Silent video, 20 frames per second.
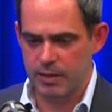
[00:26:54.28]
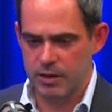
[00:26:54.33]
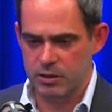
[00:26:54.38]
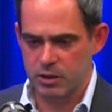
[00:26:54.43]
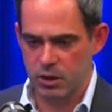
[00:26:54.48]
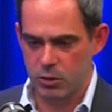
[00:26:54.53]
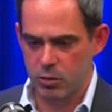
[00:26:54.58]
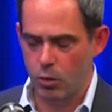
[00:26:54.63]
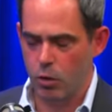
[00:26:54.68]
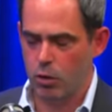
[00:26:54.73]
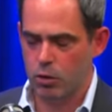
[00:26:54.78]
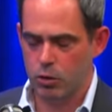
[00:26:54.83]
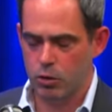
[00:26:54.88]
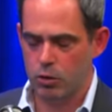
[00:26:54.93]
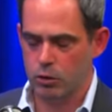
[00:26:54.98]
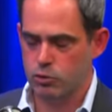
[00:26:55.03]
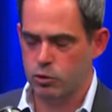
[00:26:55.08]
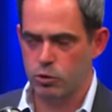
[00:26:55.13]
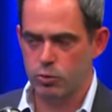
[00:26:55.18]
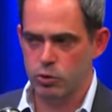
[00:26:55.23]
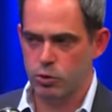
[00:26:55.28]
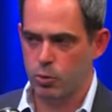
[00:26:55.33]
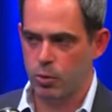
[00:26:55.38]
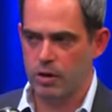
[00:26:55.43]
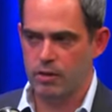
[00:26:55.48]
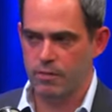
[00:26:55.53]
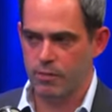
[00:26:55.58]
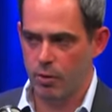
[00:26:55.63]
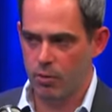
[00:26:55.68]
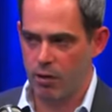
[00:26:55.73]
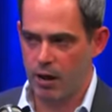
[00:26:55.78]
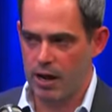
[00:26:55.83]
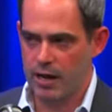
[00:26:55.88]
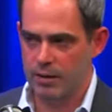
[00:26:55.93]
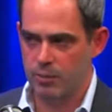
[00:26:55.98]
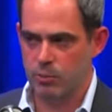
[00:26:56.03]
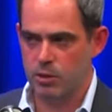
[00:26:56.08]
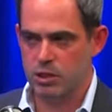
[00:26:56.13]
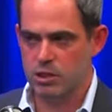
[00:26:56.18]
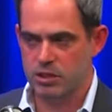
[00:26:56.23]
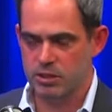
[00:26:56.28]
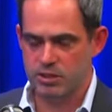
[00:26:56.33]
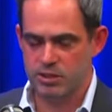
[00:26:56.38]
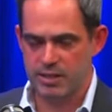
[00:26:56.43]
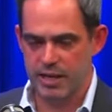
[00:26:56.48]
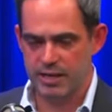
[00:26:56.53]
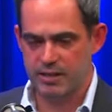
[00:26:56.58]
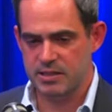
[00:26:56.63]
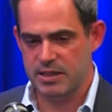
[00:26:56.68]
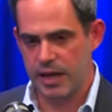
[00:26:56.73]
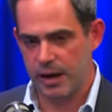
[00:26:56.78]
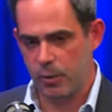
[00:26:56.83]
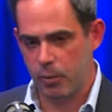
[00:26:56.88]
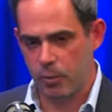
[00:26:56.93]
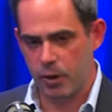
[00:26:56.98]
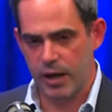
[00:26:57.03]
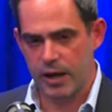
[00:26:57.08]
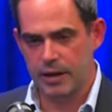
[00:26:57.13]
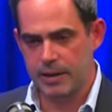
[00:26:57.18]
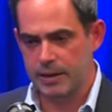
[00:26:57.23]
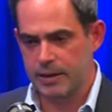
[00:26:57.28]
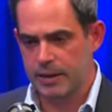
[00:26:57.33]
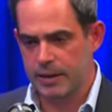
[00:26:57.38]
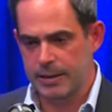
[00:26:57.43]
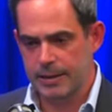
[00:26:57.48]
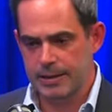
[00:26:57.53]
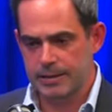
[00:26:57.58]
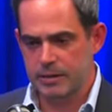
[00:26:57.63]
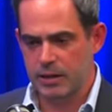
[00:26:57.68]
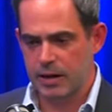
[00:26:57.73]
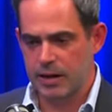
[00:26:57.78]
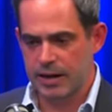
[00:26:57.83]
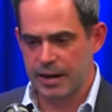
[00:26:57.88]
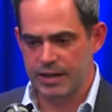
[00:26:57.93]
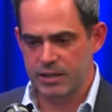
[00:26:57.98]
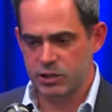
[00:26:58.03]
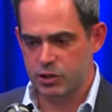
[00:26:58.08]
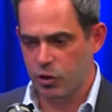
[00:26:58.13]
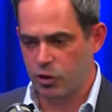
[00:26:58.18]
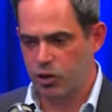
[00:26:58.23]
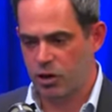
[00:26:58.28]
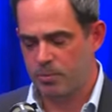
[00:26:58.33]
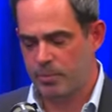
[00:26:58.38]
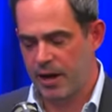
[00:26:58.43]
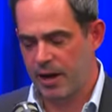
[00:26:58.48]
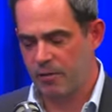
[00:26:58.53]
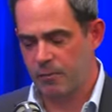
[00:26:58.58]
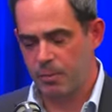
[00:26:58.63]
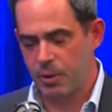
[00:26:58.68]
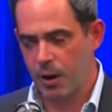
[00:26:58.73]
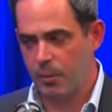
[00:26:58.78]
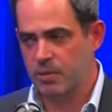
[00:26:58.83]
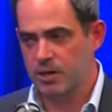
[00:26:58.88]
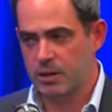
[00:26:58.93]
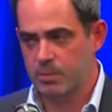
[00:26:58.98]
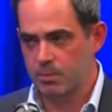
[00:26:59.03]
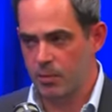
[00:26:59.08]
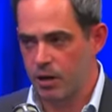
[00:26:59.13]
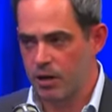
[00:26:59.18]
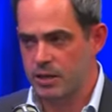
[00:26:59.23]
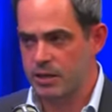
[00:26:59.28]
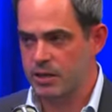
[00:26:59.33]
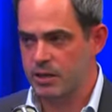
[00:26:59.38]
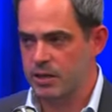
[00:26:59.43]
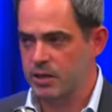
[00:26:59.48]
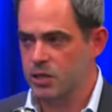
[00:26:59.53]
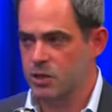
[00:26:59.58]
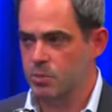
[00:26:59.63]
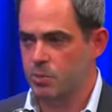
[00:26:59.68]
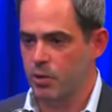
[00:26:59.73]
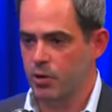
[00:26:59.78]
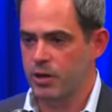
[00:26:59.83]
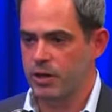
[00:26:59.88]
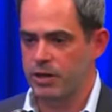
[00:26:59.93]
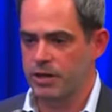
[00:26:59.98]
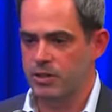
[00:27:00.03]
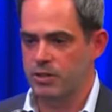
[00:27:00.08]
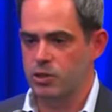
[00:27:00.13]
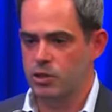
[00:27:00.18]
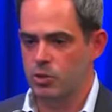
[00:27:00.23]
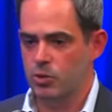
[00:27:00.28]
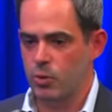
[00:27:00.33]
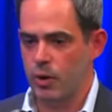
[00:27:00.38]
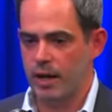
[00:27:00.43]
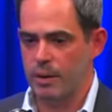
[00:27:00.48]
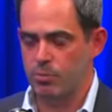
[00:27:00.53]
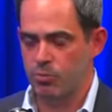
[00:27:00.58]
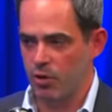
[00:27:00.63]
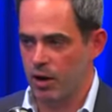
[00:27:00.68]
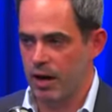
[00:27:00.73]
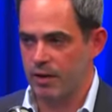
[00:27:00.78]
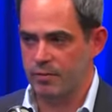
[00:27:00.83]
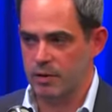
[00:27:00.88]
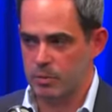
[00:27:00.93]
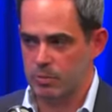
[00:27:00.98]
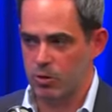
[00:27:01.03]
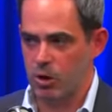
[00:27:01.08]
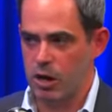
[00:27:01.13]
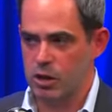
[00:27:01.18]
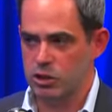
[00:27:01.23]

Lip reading: there's a law called 224A, which says that when a certain amount of public money is put into a private